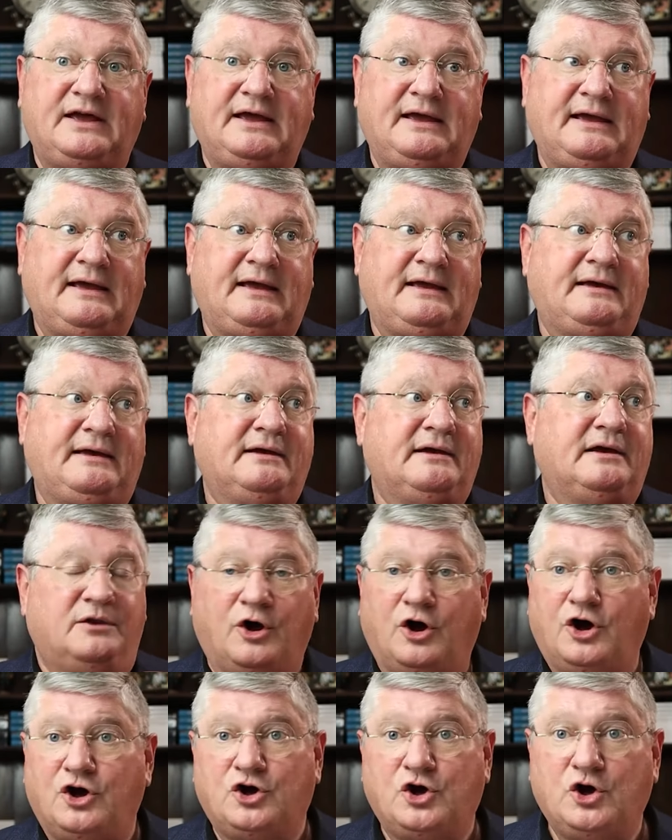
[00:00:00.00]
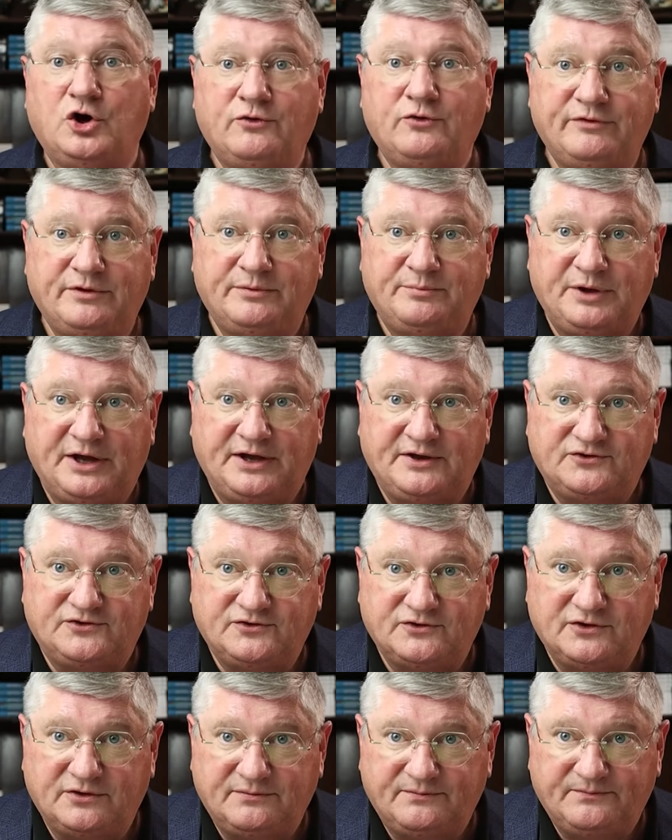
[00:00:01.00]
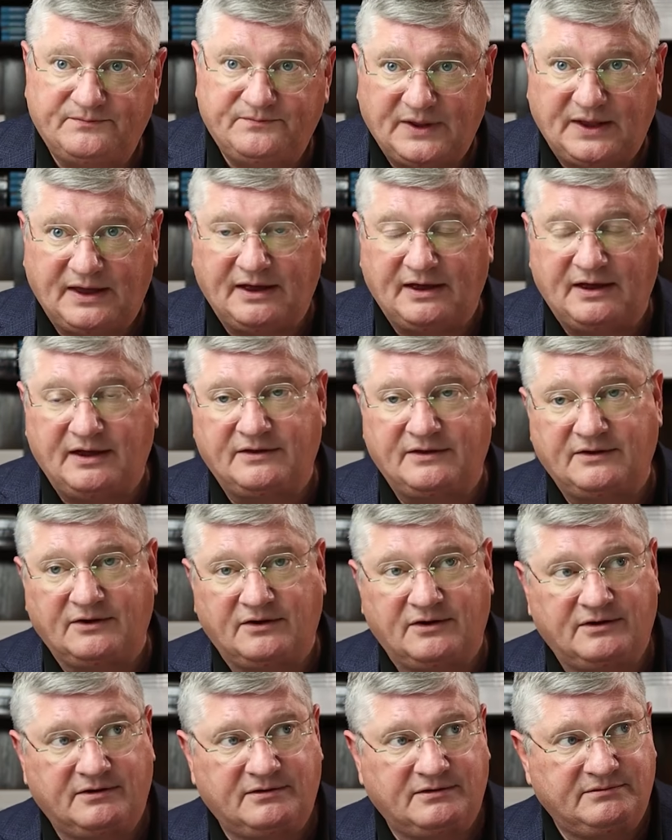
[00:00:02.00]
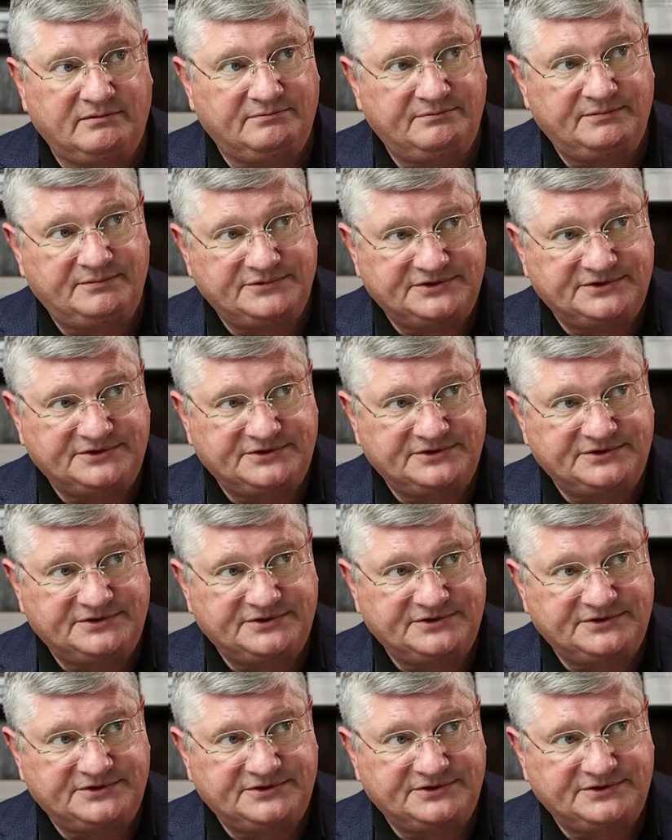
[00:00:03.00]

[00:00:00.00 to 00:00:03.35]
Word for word: a long COVID patient and they're